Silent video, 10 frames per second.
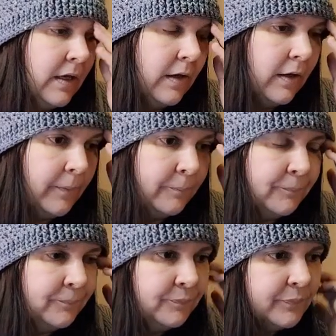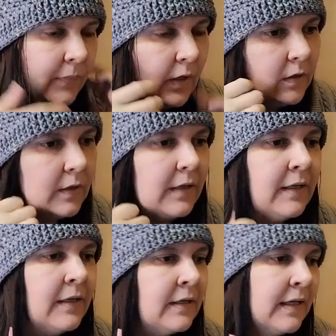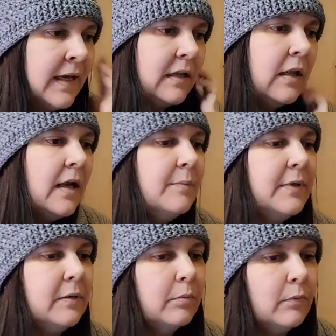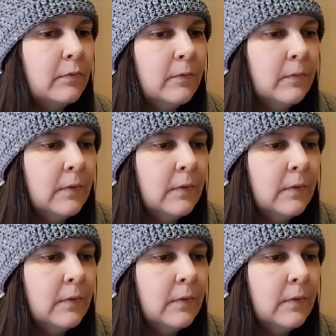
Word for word: um, and I had a lot of people